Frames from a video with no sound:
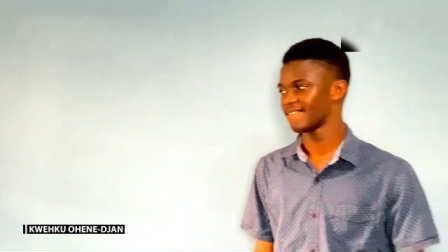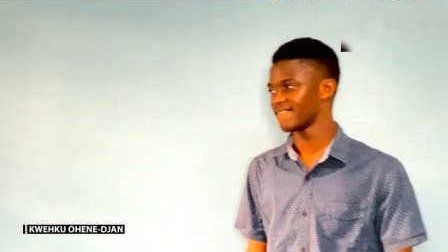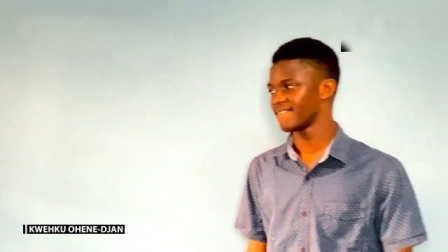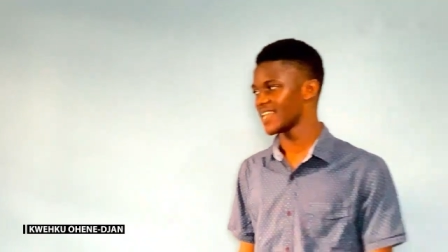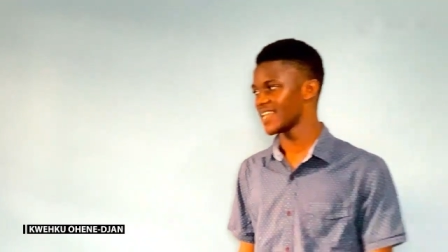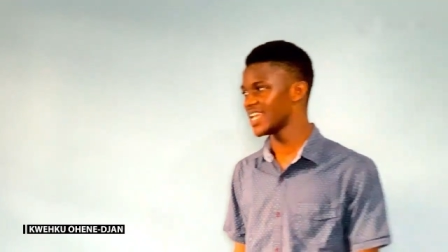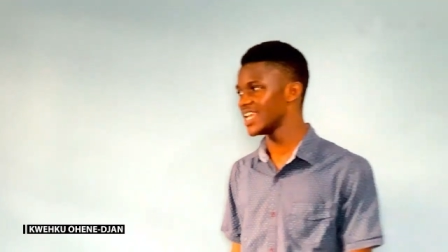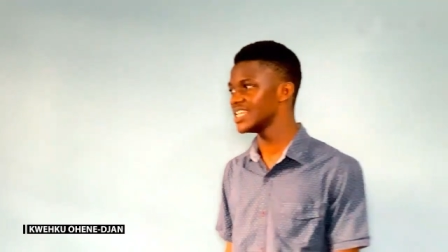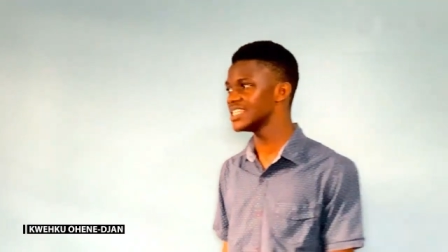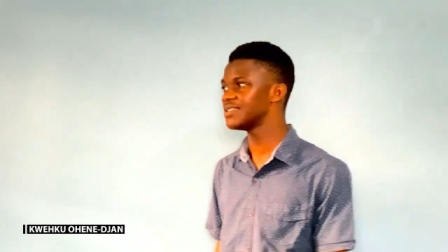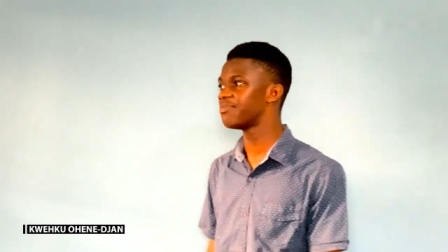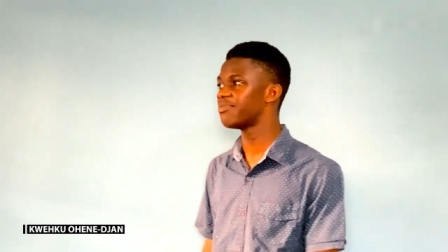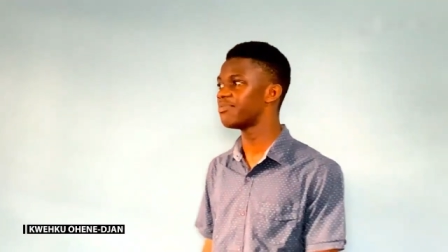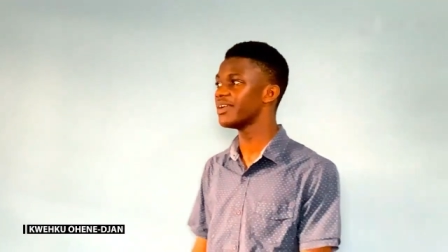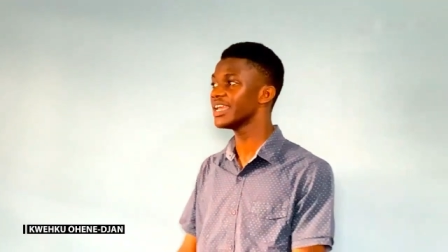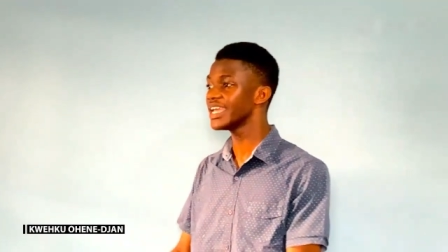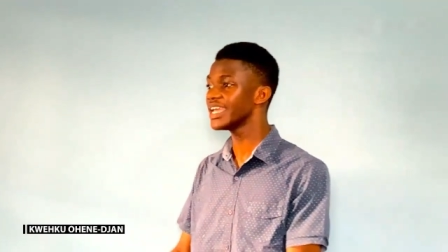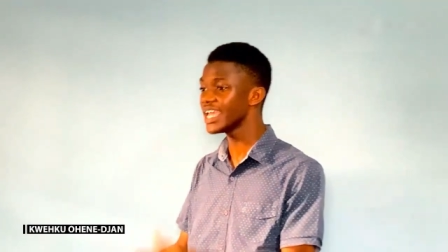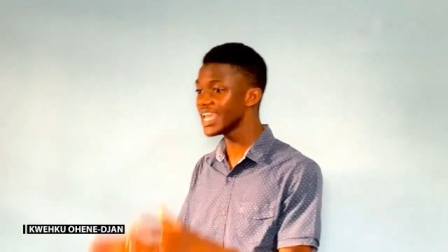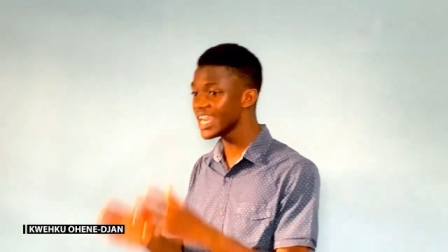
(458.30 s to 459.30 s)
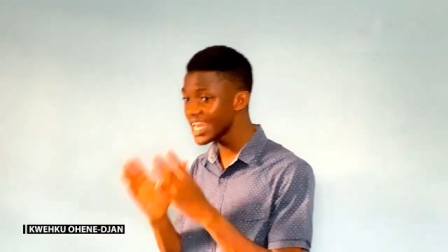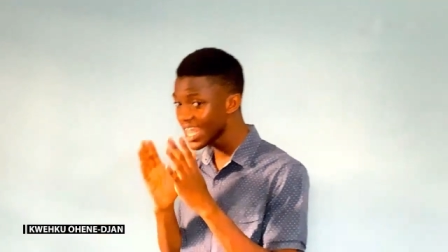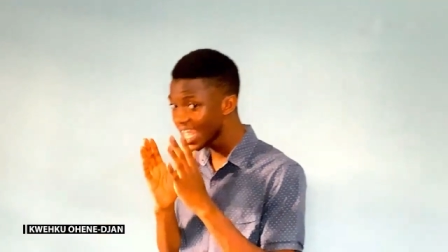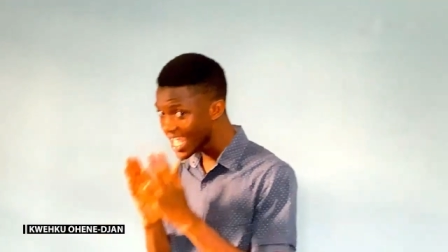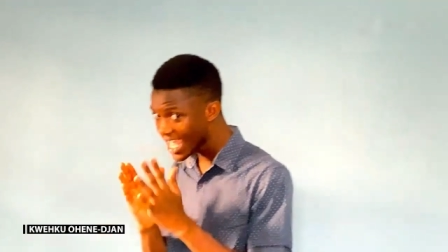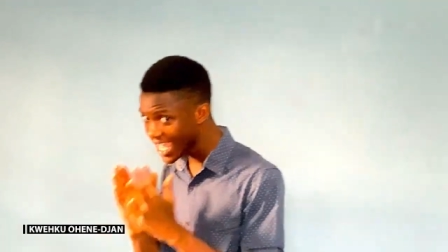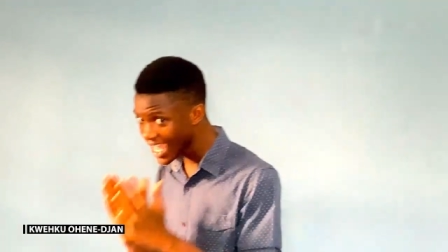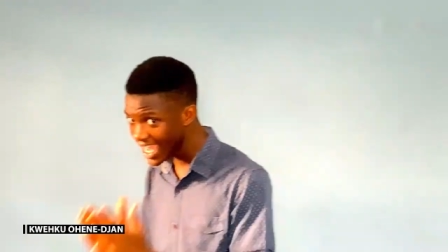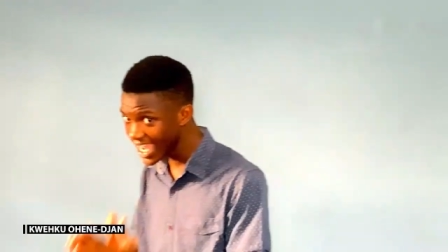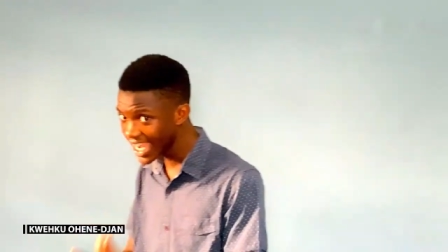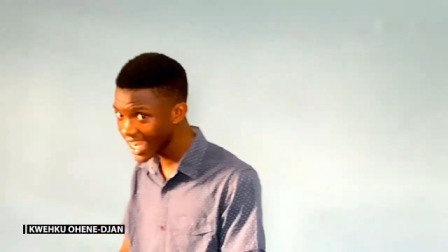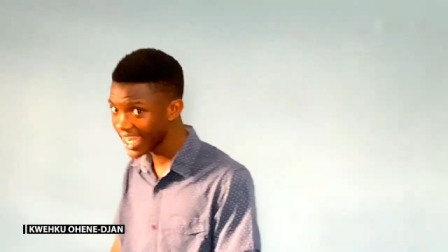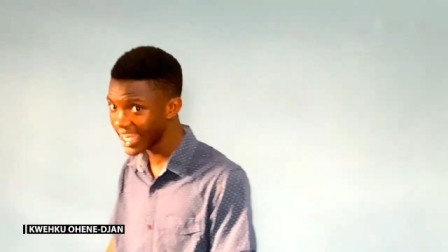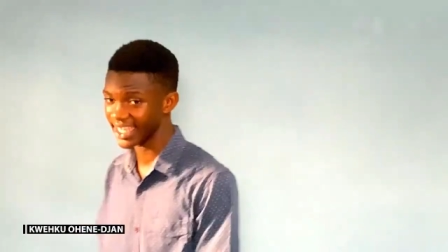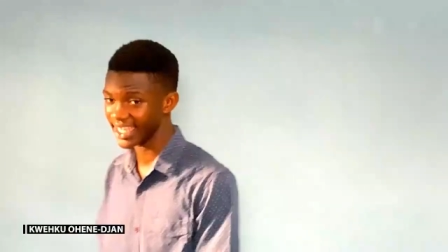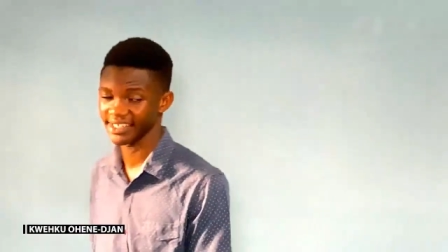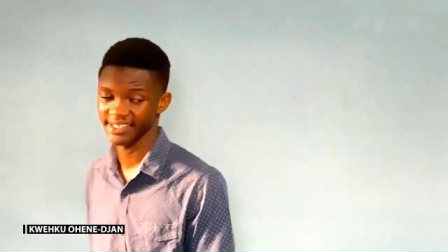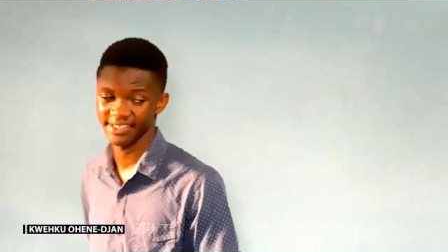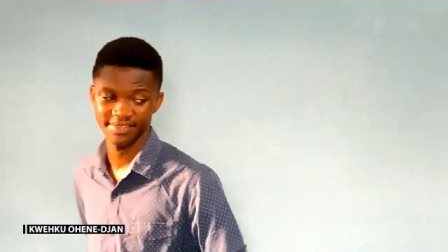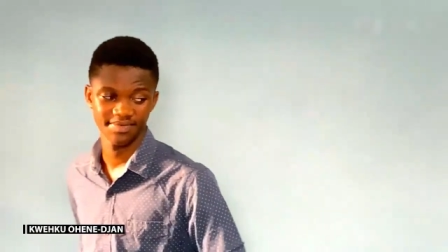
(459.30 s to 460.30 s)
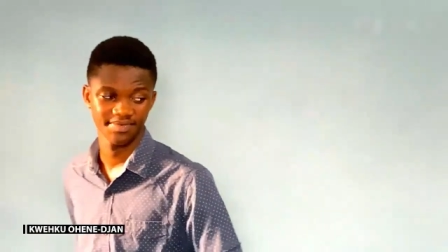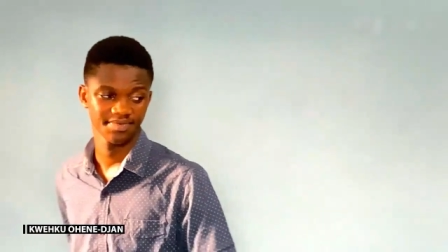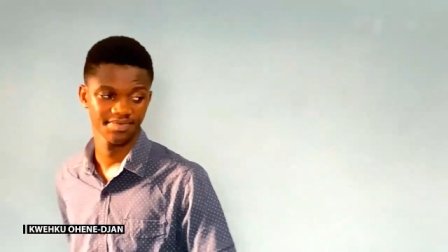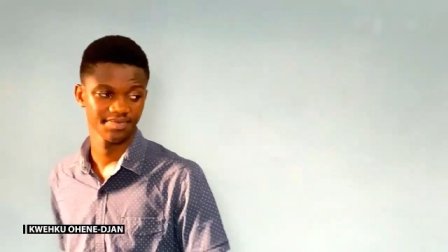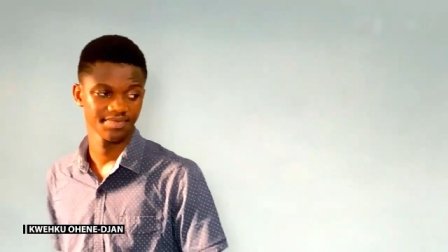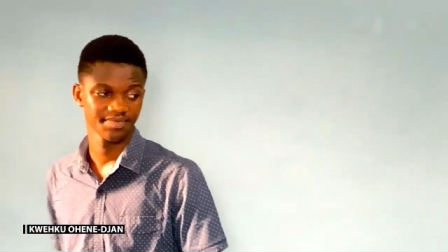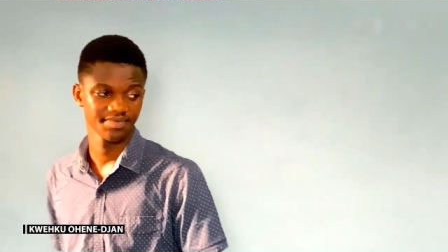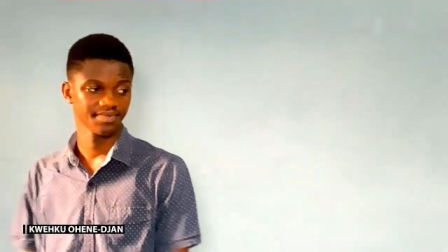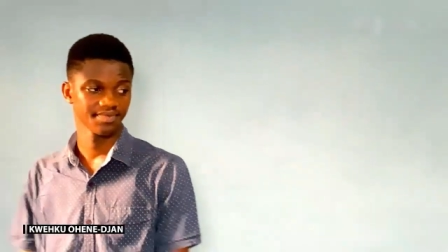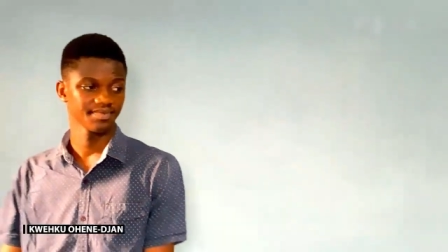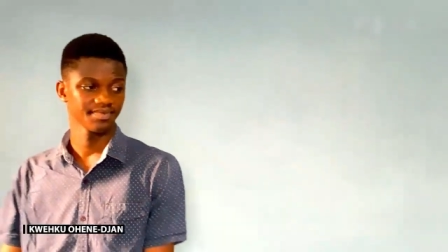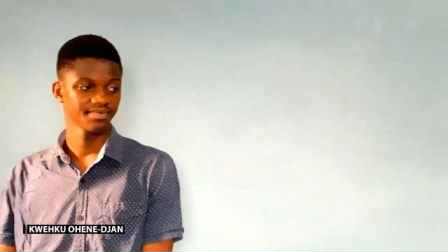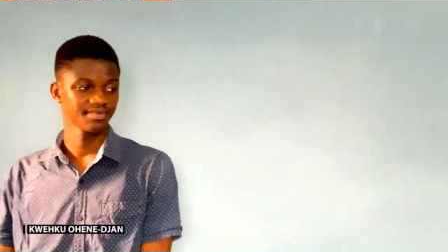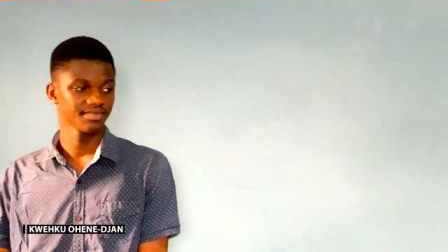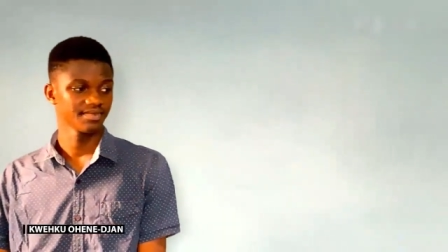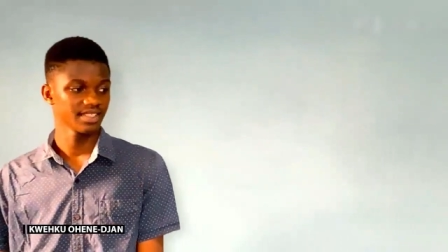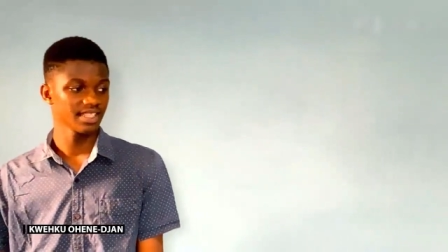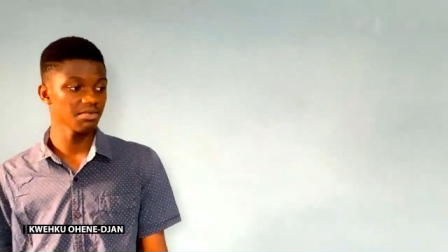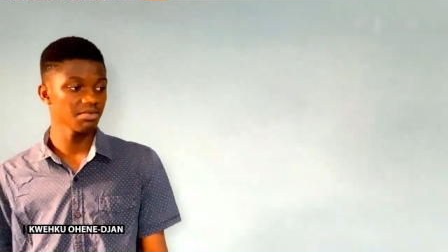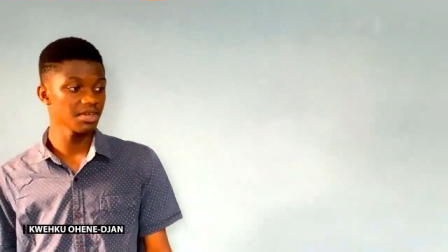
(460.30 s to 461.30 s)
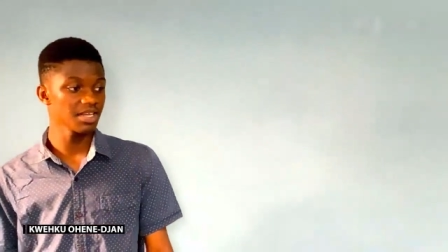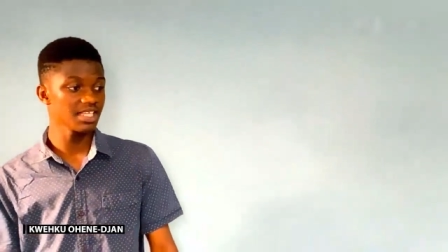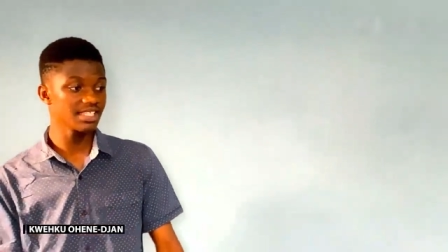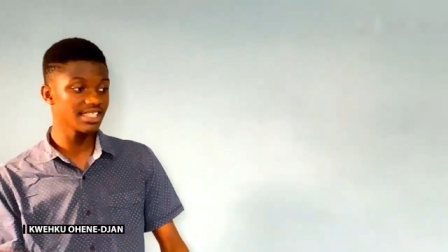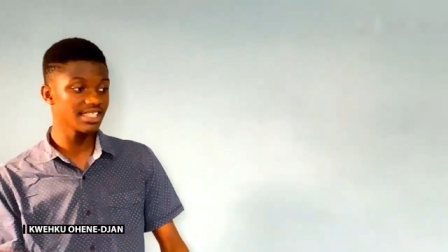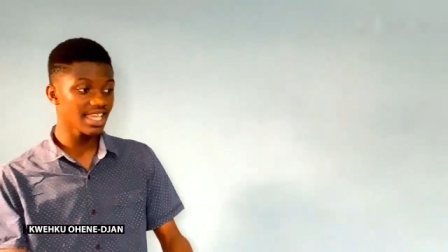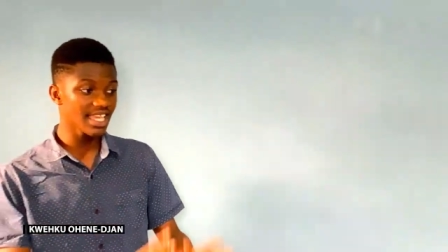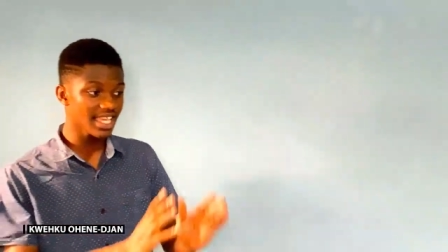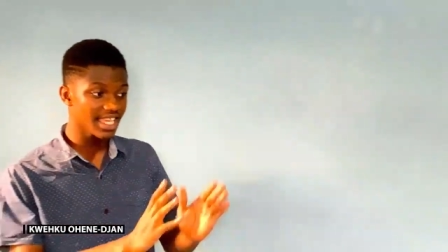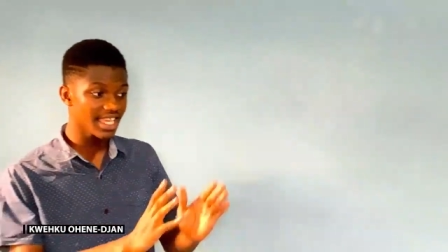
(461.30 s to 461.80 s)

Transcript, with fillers: He is bringing healing. Somebody say